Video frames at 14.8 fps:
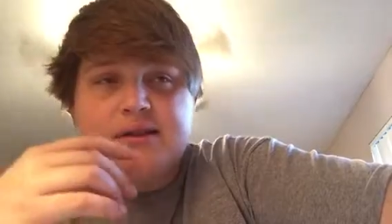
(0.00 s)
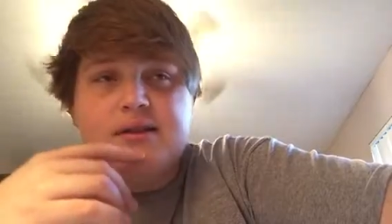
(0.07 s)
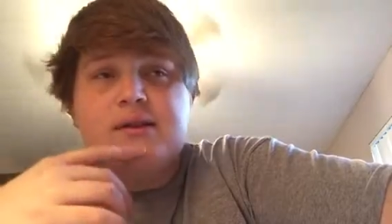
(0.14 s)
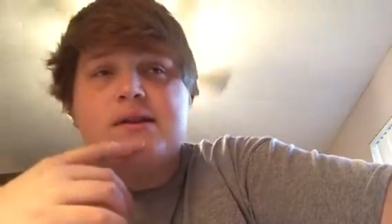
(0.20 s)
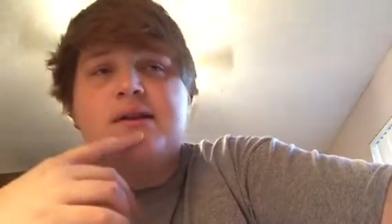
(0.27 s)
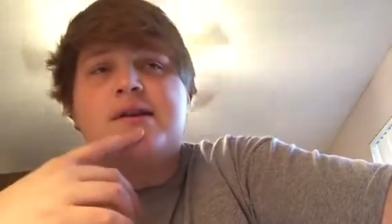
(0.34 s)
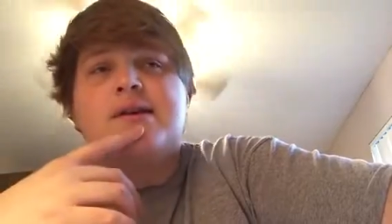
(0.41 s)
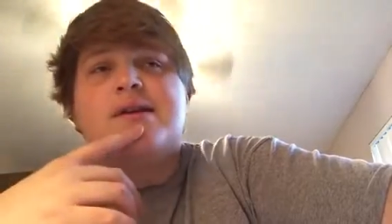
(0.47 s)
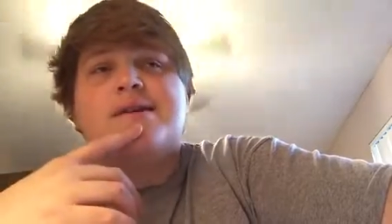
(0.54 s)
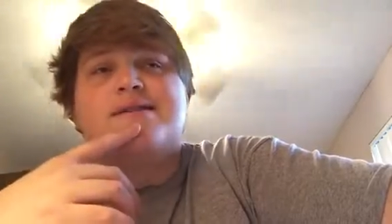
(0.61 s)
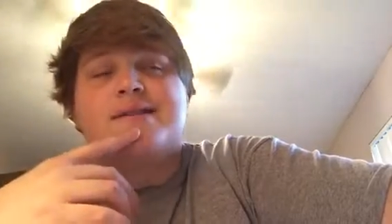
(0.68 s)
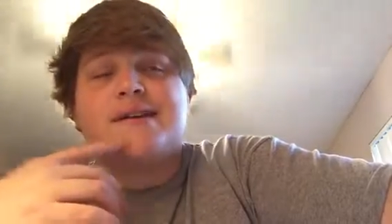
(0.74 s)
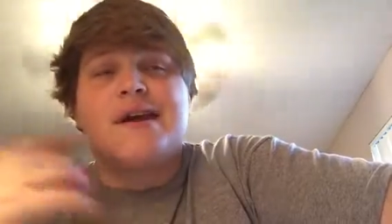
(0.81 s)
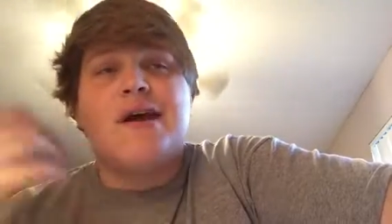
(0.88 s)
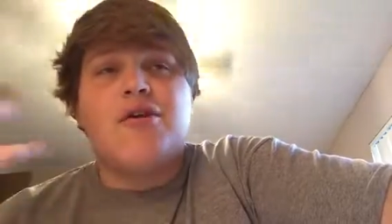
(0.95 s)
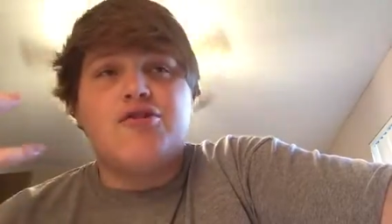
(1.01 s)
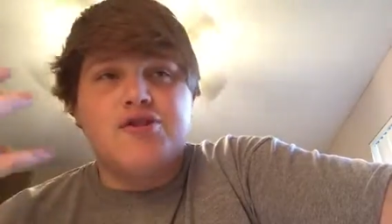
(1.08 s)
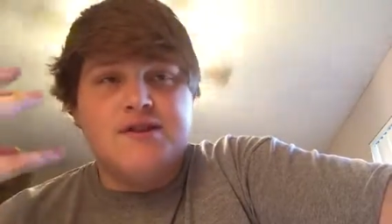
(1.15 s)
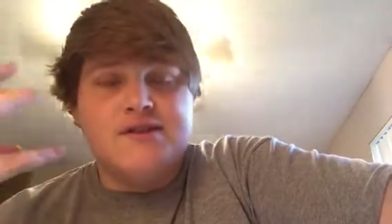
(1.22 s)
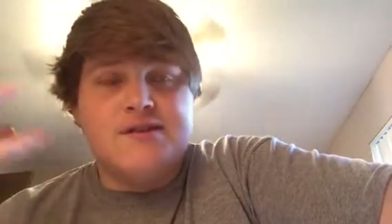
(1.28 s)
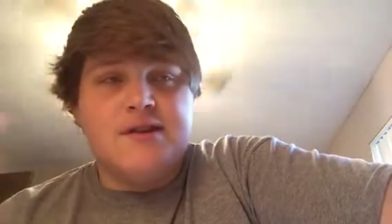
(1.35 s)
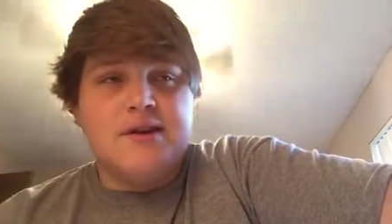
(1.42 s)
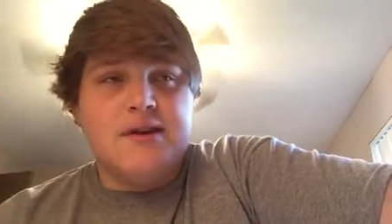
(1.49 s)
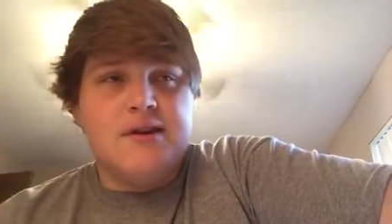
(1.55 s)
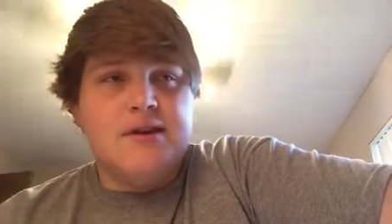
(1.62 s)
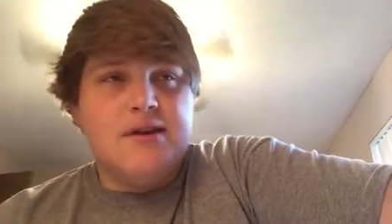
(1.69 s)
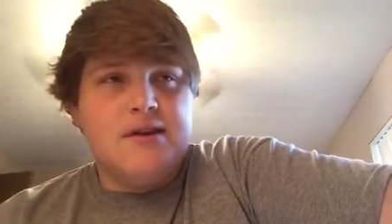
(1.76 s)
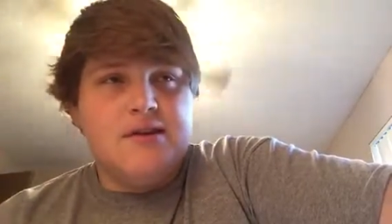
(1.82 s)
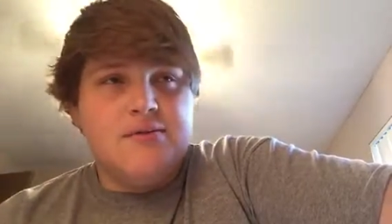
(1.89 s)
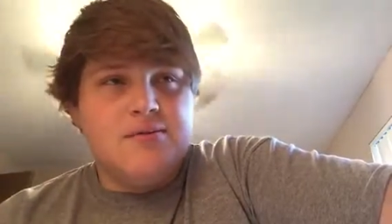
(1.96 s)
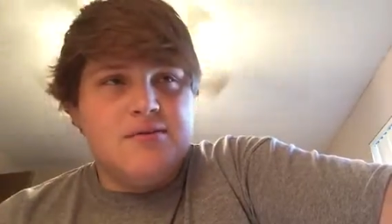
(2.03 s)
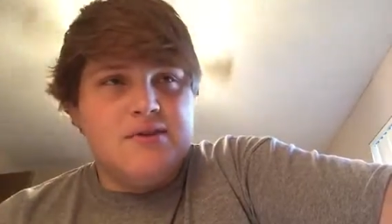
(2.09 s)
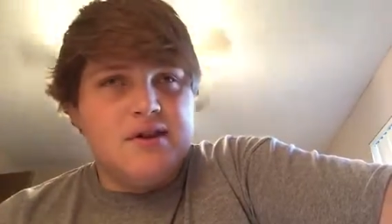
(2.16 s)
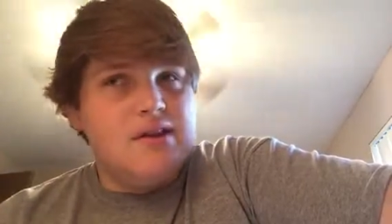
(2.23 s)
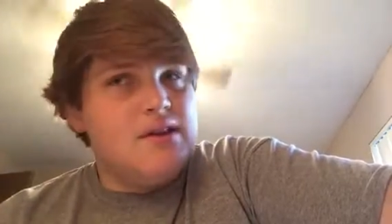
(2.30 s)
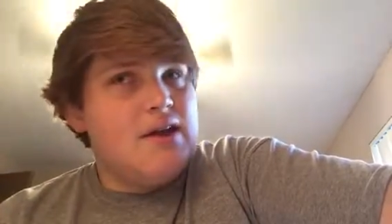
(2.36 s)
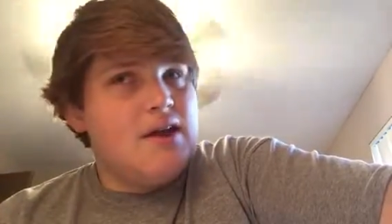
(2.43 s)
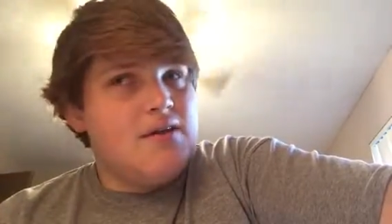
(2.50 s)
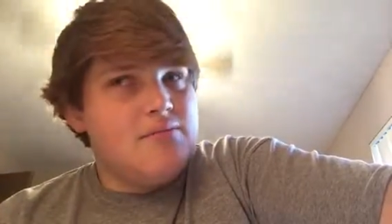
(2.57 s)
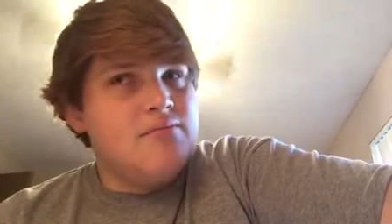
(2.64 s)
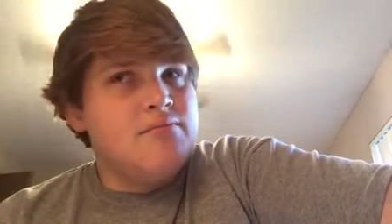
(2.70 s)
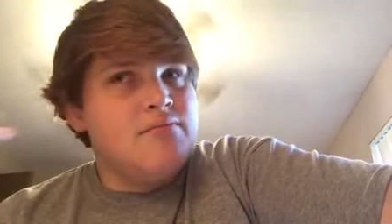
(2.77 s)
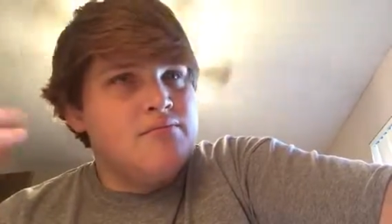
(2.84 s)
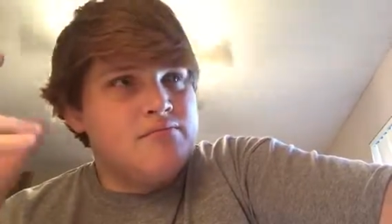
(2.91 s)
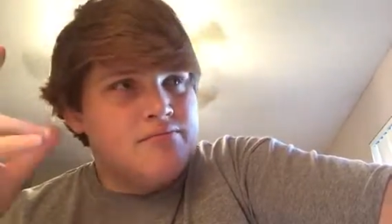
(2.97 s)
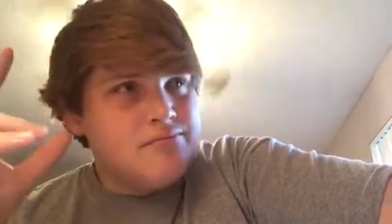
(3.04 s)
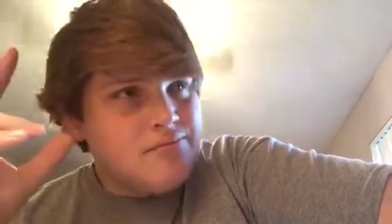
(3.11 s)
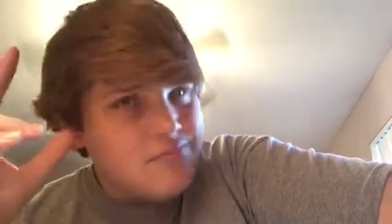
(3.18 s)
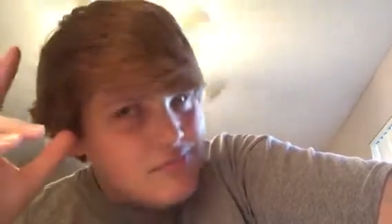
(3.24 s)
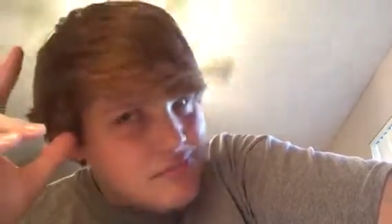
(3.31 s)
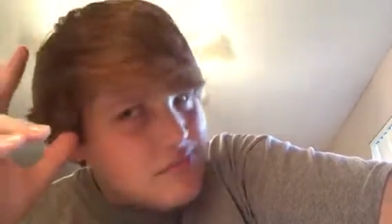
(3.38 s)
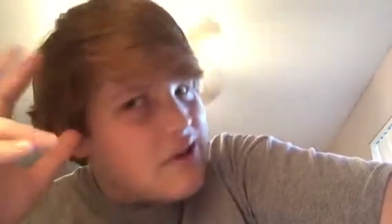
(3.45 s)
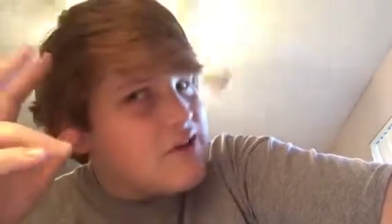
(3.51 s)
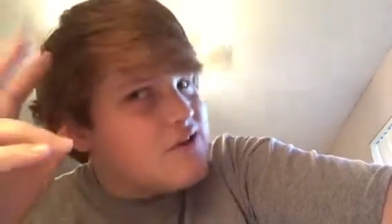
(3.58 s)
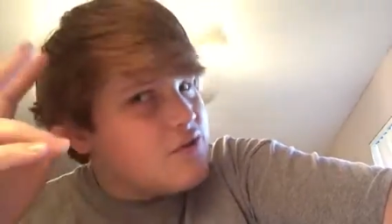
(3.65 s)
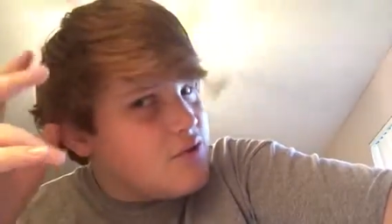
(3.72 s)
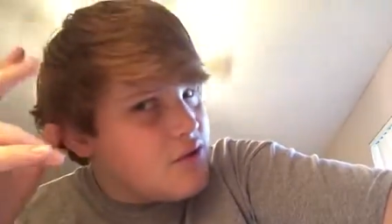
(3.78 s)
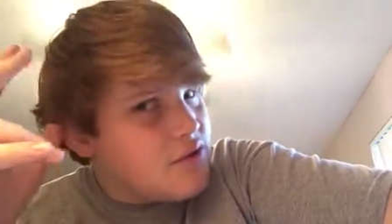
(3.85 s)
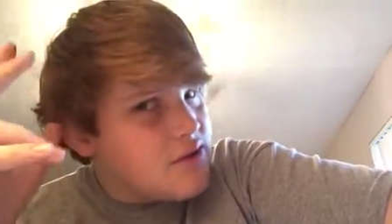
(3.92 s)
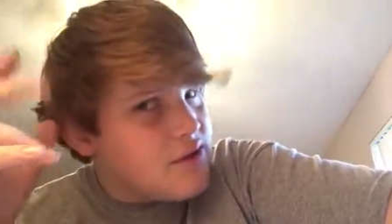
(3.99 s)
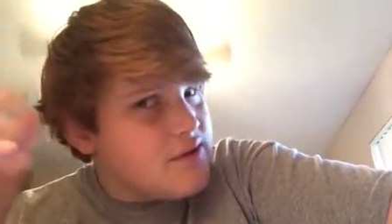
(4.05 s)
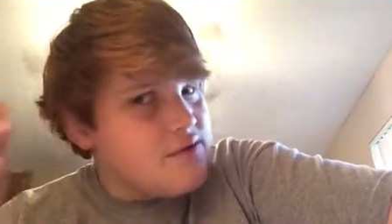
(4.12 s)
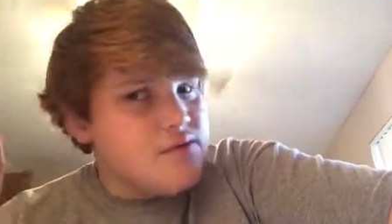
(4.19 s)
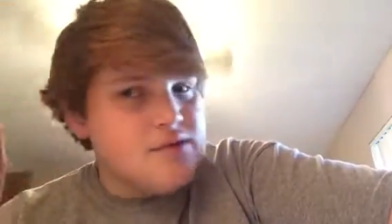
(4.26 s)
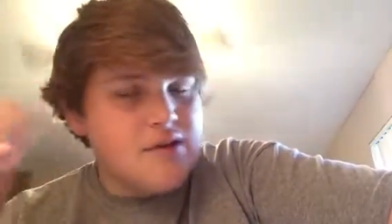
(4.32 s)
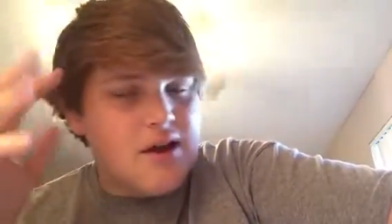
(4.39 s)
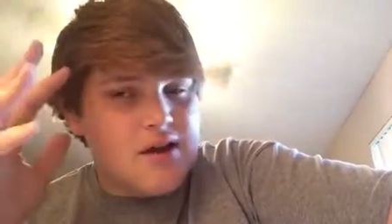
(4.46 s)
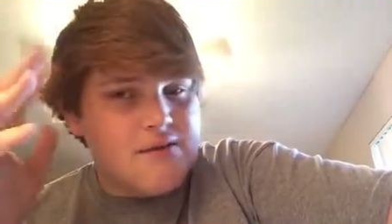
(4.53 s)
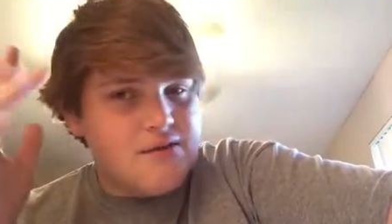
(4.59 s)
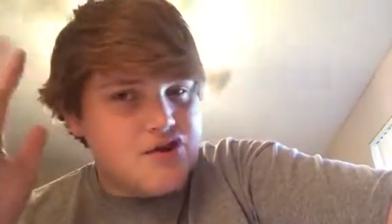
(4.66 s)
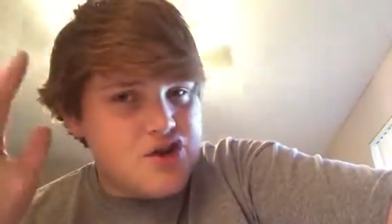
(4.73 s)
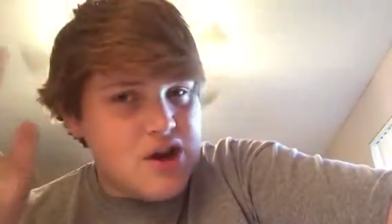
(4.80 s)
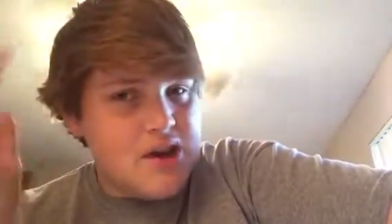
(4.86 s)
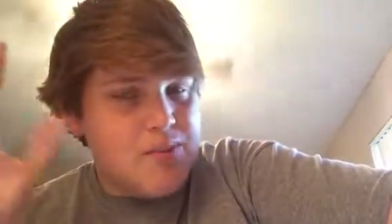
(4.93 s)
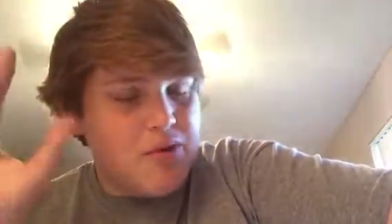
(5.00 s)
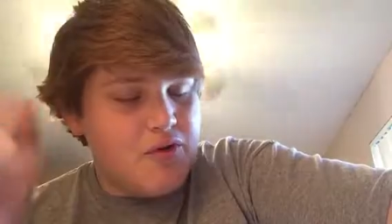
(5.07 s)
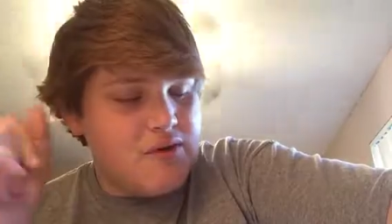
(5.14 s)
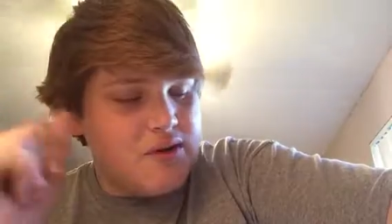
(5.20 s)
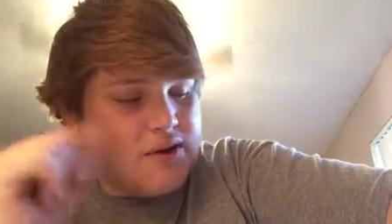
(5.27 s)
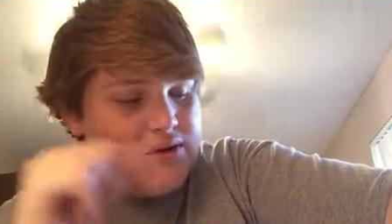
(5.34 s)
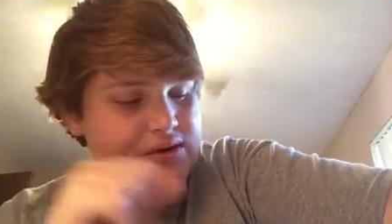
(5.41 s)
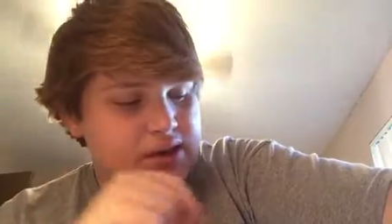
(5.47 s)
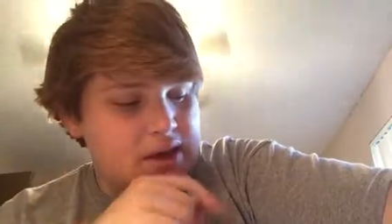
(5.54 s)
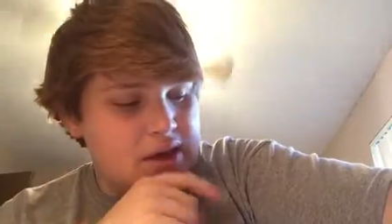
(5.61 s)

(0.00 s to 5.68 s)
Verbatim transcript: and a psychologist, and he did a lot of not so good things. He was kind of a shady person, I'd